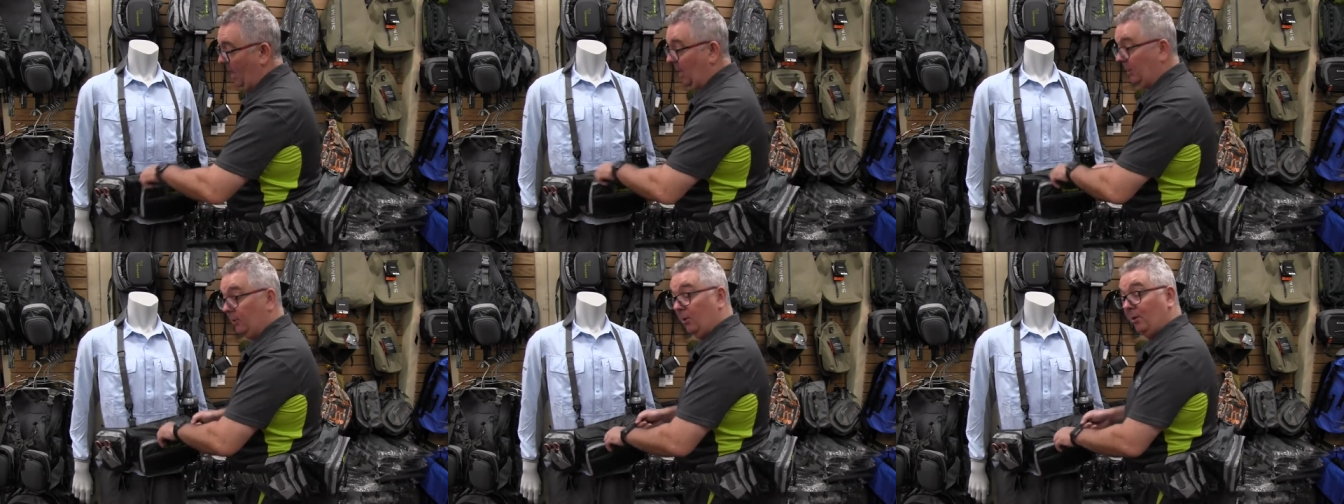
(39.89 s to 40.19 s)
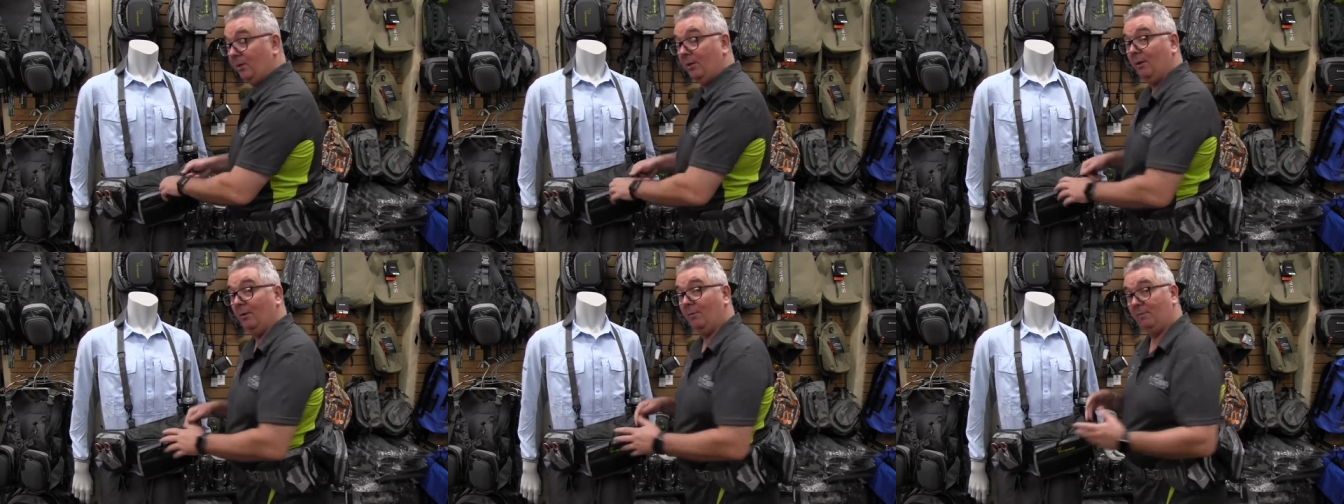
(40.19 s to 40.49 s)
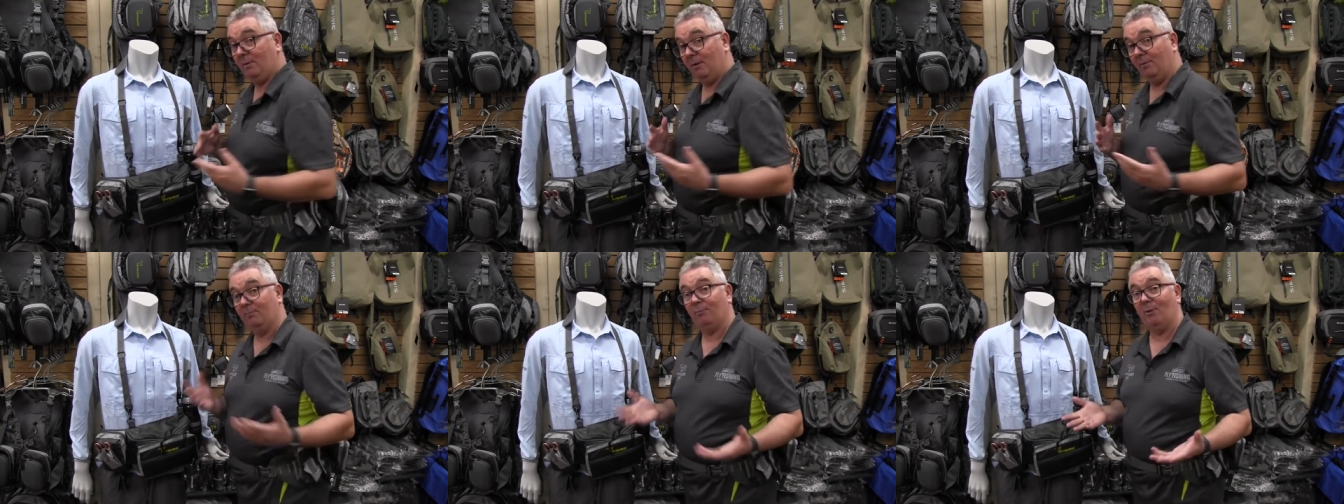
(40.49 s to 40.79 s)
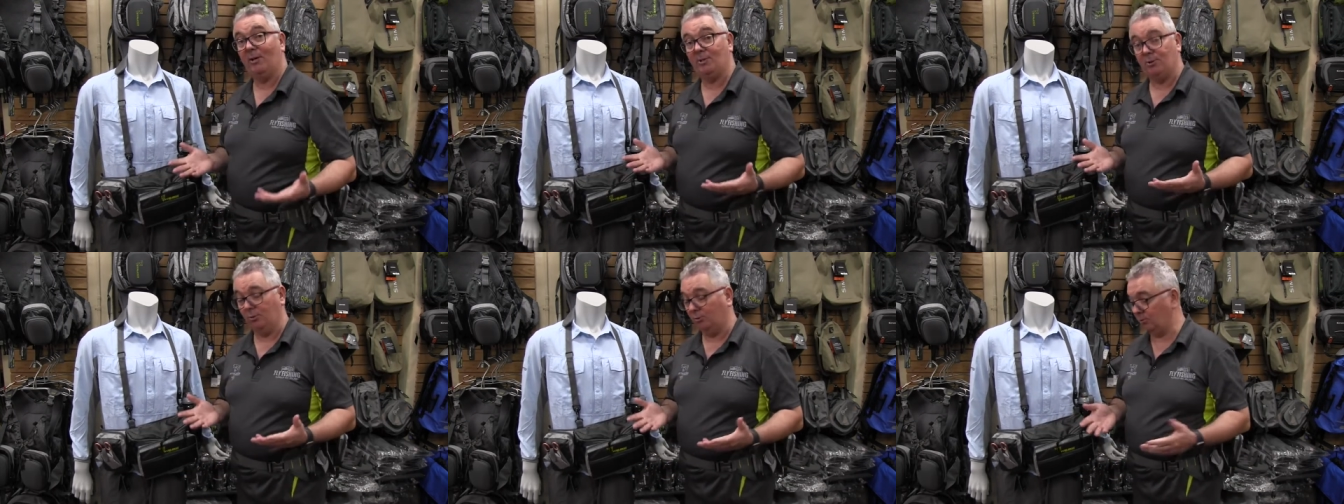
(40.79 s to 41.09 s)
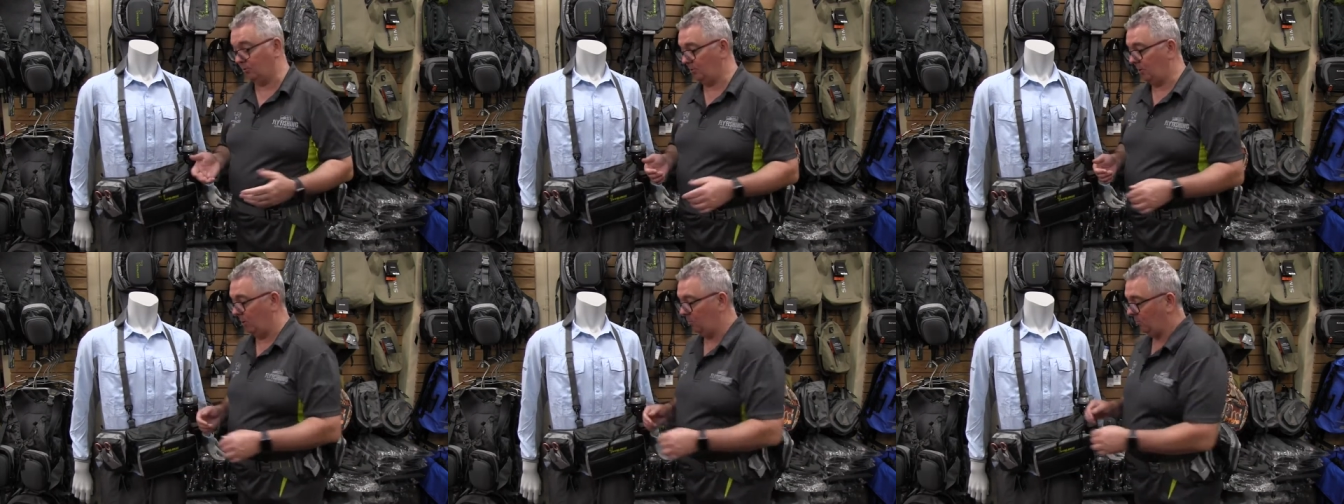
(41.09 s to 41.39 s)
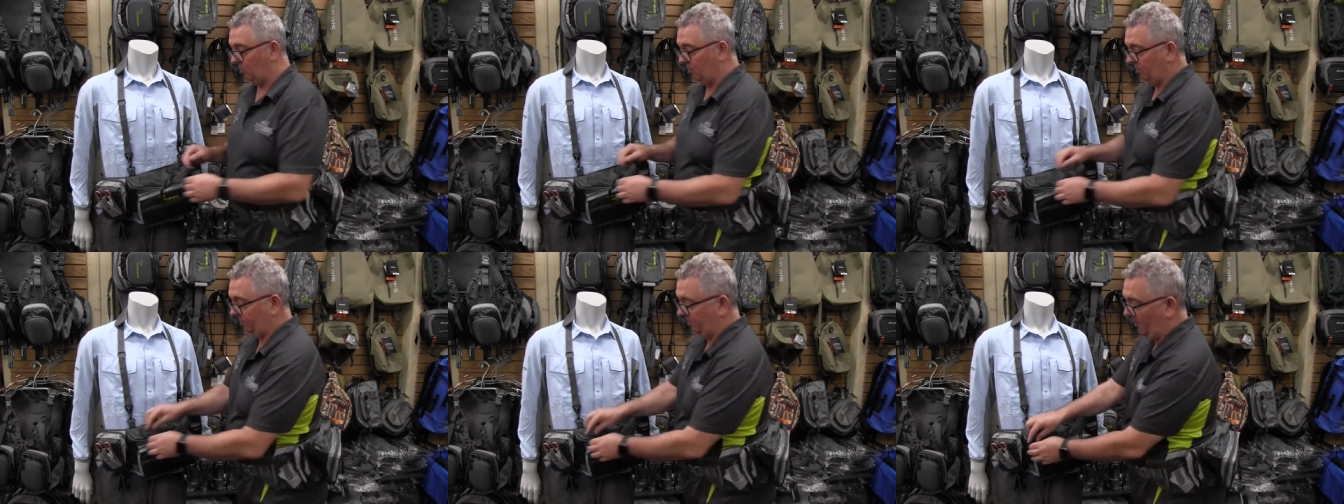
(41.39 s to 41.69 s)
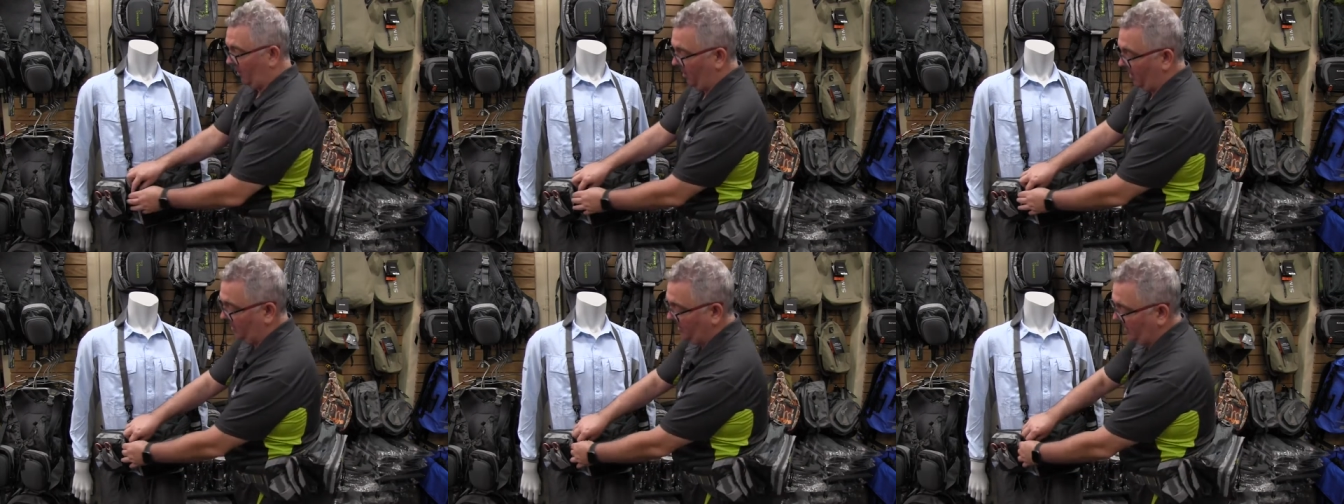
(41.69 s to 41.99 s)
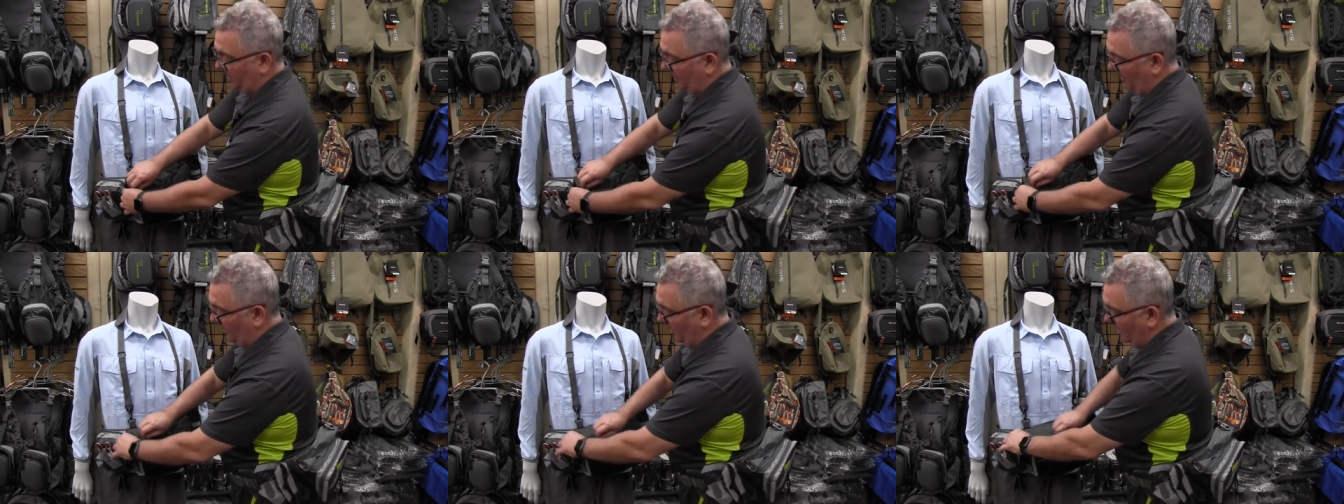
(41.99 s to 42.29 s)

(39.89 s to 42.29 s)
a lot of your, your fresh or saltwater flies.